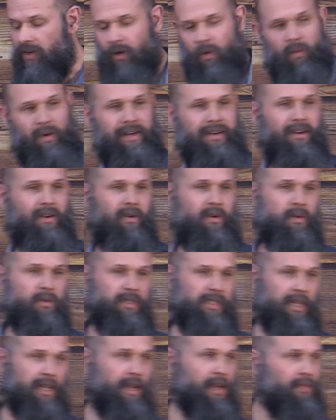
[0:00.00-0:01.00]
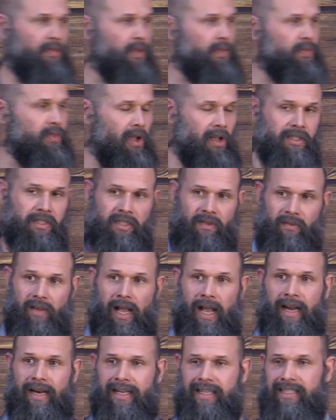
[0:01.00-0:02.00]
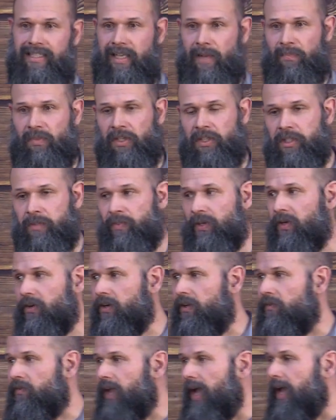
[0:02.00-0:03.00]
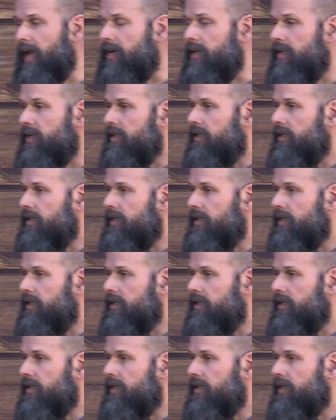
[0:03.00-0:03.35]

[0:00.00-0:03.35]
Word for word: No one knows the thoughts of God except the Spirit of God.